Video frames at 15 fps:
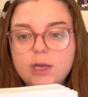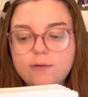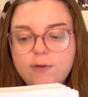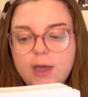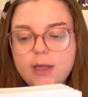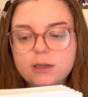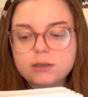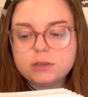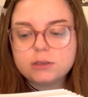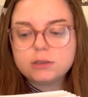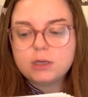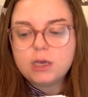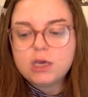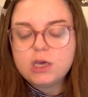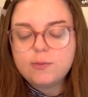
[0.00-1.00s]
events,
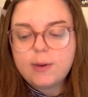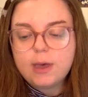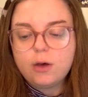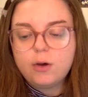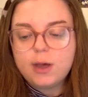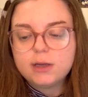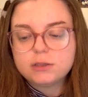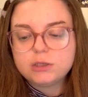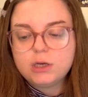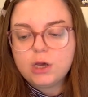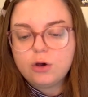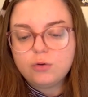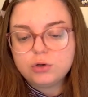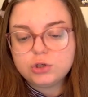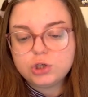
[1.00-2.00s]
email,
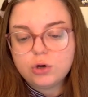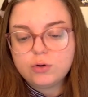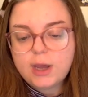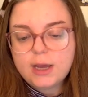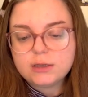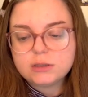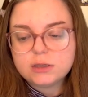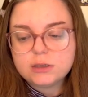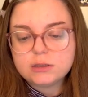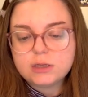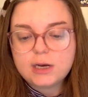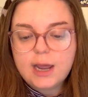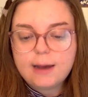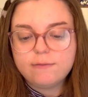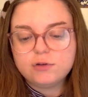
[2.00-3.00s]
SEO, and showcases
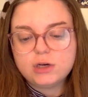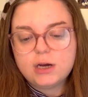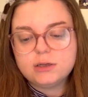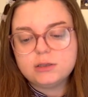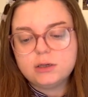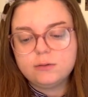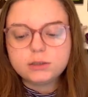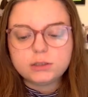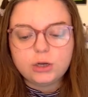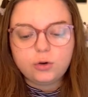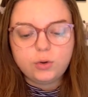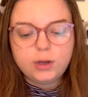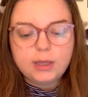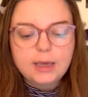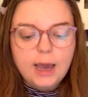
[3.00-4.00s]
and advertising.
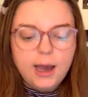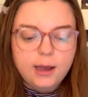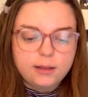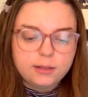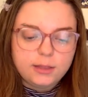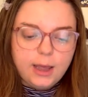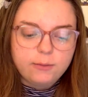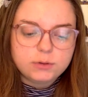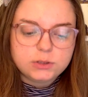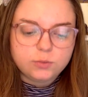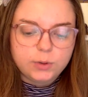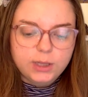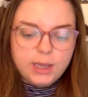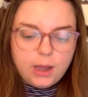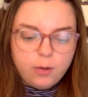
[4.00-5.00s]
So yeah, that was
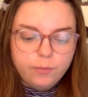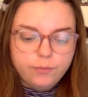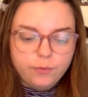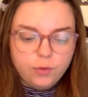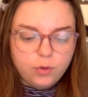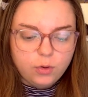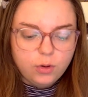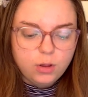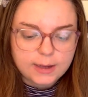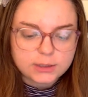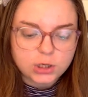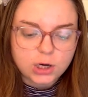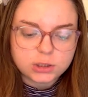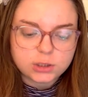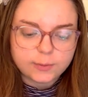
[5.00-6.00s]
really helpful. They
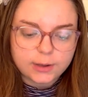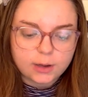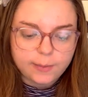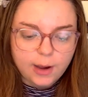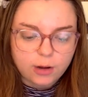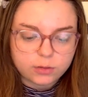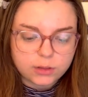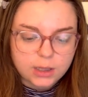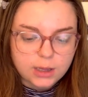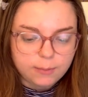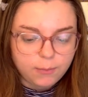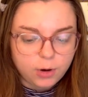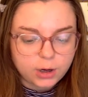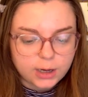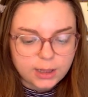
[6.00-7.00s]
talked a bit about the
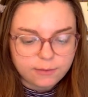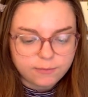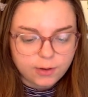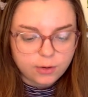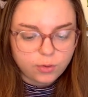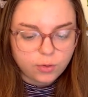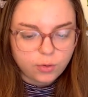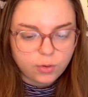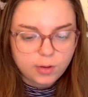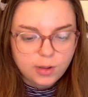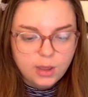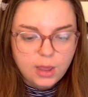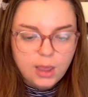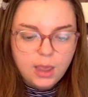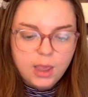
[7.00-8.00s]
marketing funnel
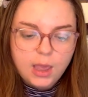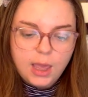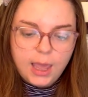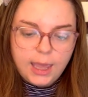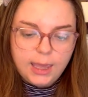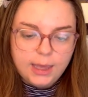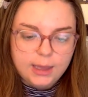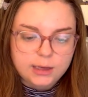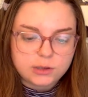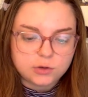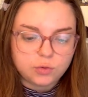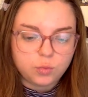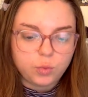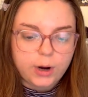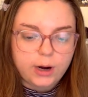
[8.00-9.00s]
and
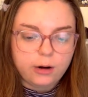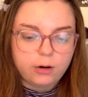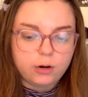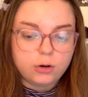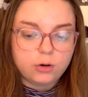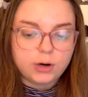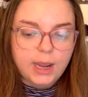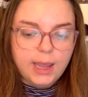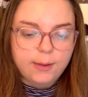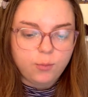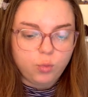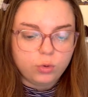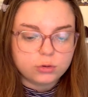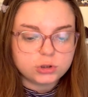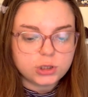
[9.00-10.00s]
where your game
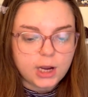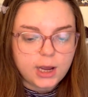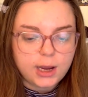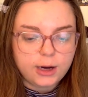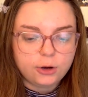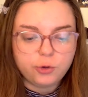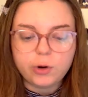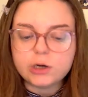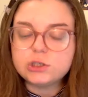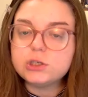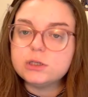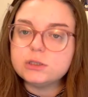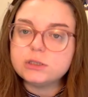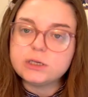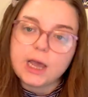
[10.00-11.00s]
will shine,
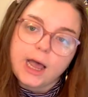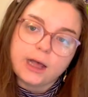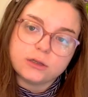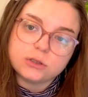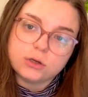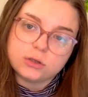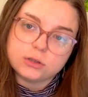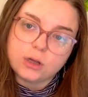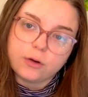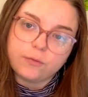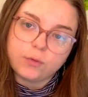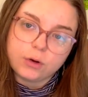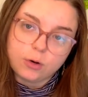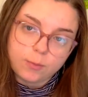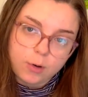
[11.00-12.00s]
questions to ask yourself
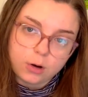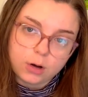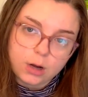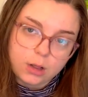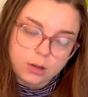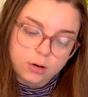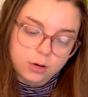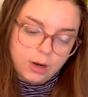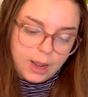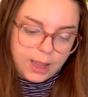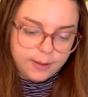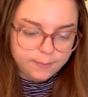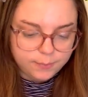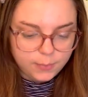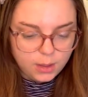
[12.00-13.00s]
when you're marketing your
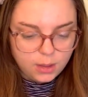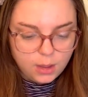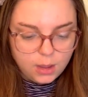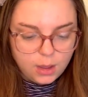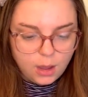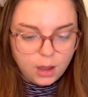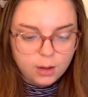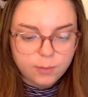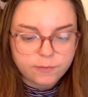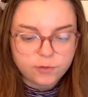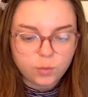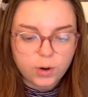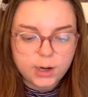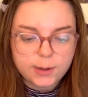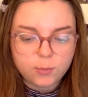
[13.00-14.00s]
game. If
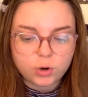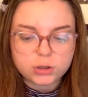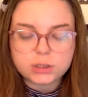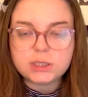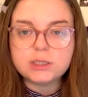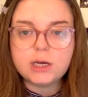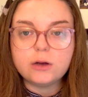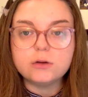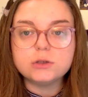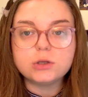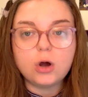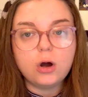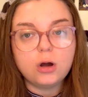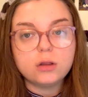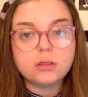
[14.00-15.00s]
you want any more details
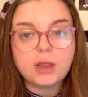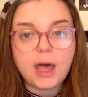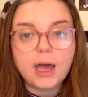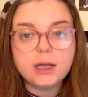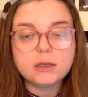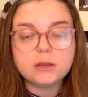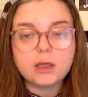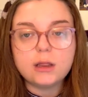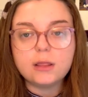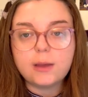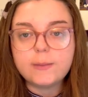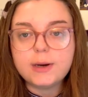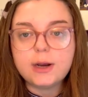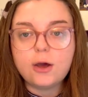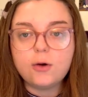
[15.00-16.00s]
on that, then let
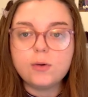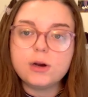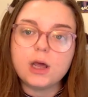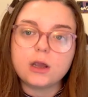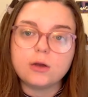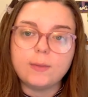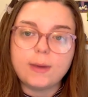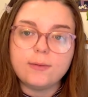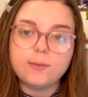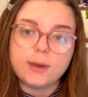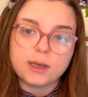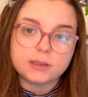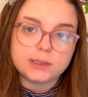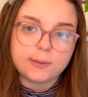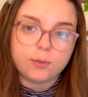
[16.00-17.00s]
me know and I can maybe
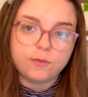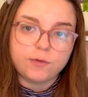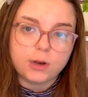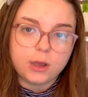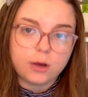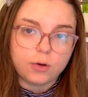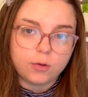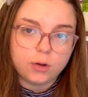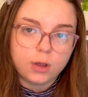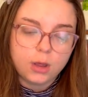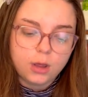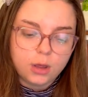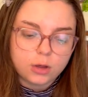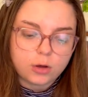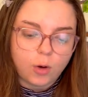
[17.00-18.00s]
make a separate video
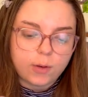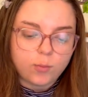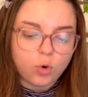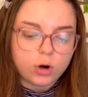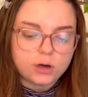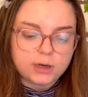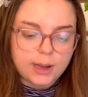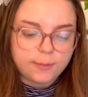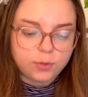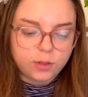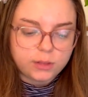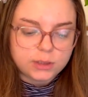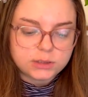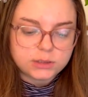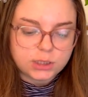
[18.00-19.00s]
going more in depth
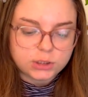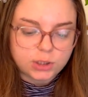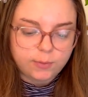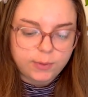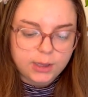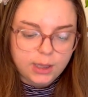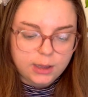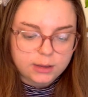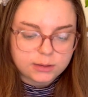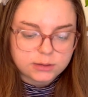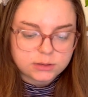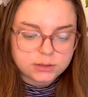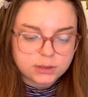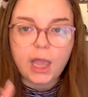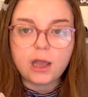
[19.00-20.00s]
on this session,
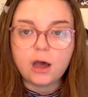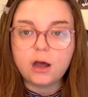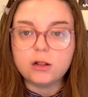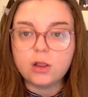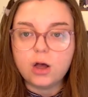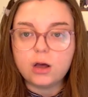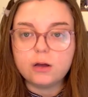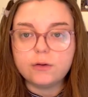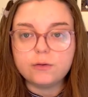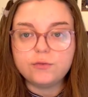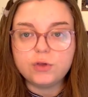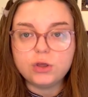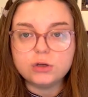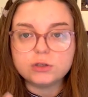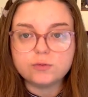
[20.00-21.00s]
because I got a lot
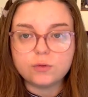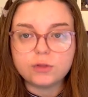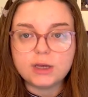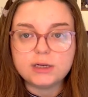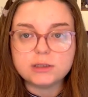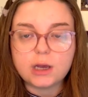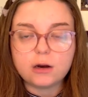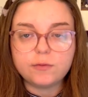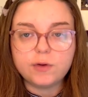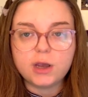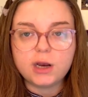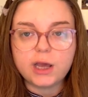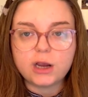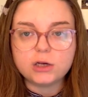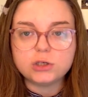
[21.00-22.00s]
of useful things out of it
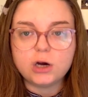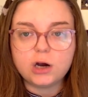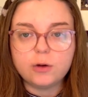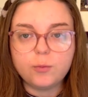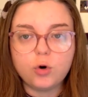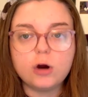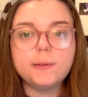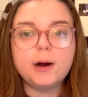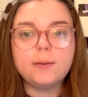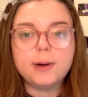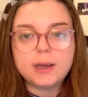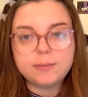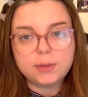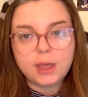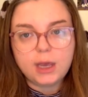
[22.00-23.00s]
and I could talk more about
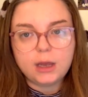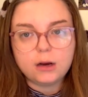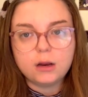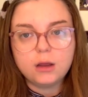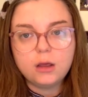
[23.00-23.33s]
my plan